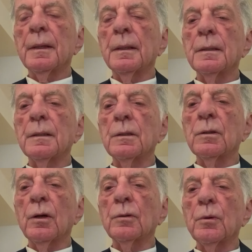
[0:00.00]
their
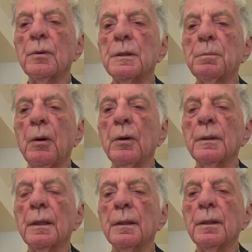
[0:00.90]
decision not to
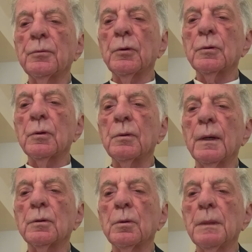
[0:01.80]
respond and therefore to
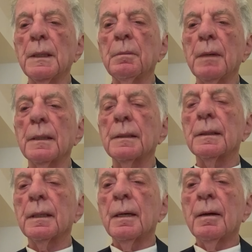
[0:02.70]
try to minimize